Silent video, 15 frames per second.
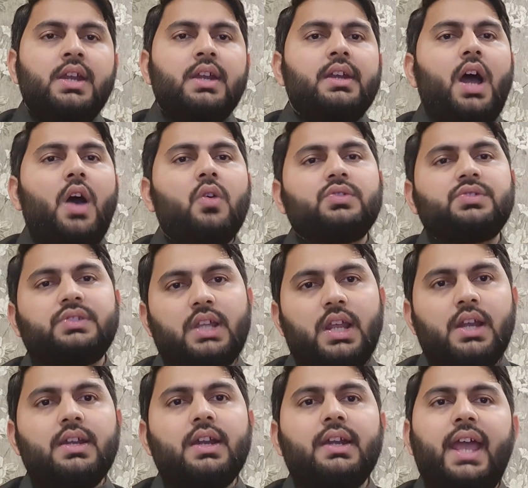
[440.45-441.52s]
Now
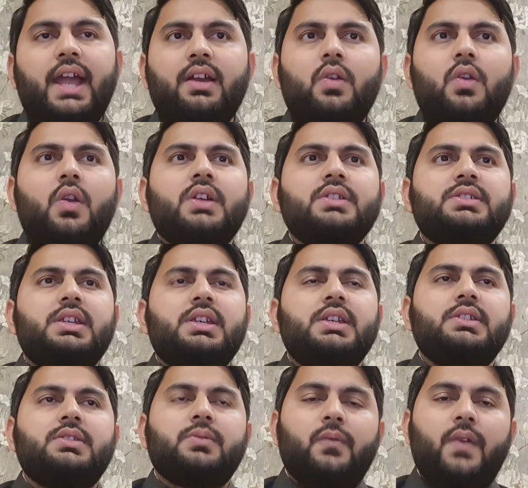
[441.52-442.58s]
still the technology
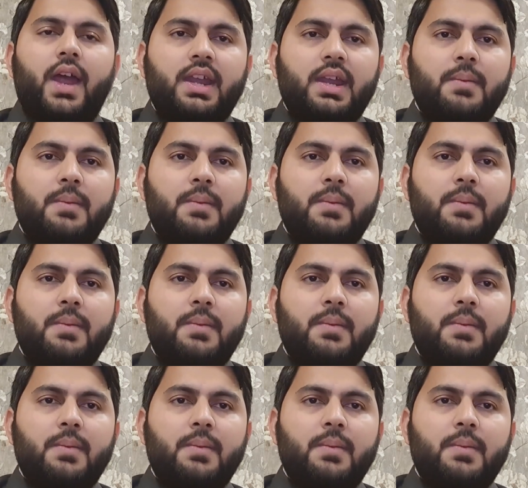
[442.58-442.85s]
is very